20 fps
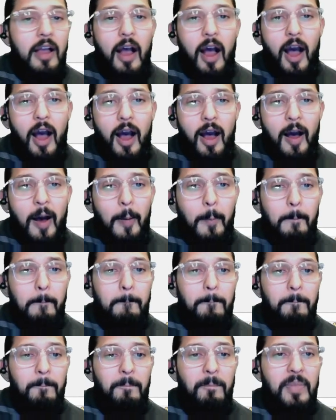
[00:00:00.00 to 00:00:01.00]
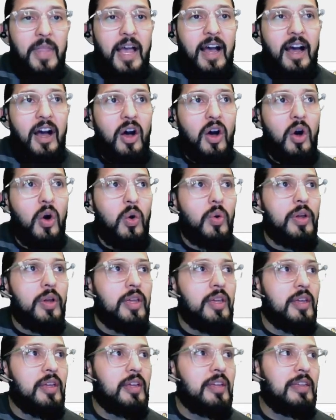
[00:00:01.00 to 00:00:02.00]
Now,
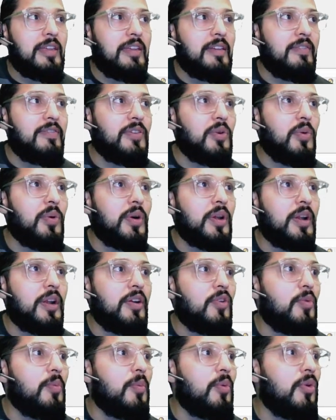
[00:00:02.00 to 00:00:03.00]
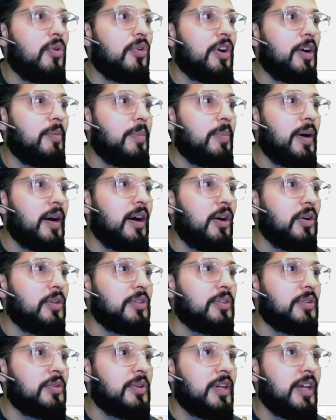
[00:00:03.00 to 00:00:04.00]
if you want to know more
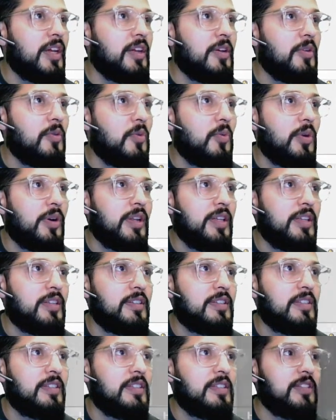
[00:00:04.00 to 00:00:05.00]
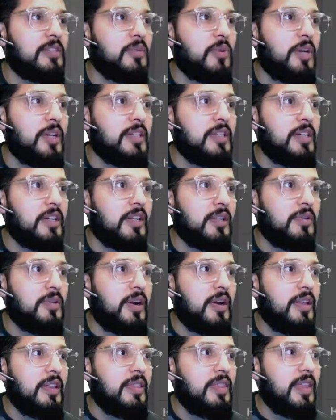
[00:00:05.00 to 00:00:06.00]
about, okay, what is
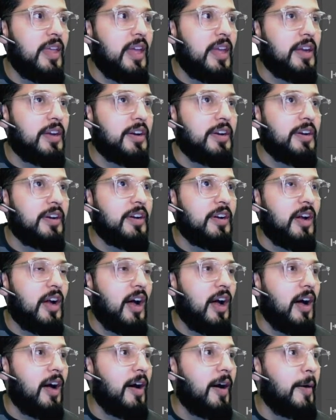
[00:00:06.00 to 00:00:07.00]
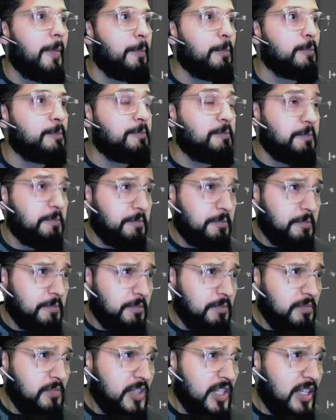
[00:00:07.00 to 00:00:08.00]
included in there,
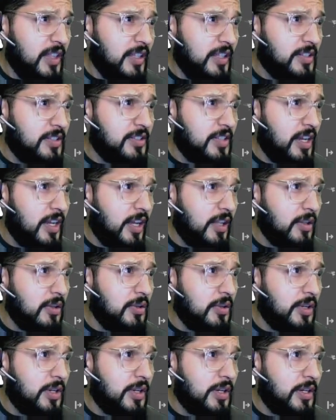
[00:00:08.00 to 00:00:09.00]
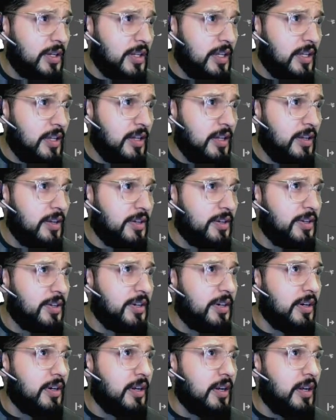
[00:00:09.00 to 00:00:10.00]
let's take a look
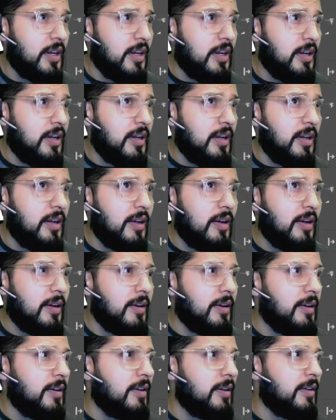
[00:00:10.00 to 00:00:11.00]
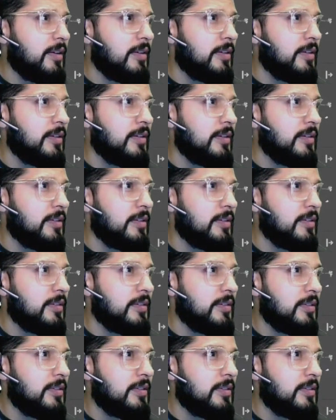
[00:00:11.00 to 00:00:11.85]
here. Uh,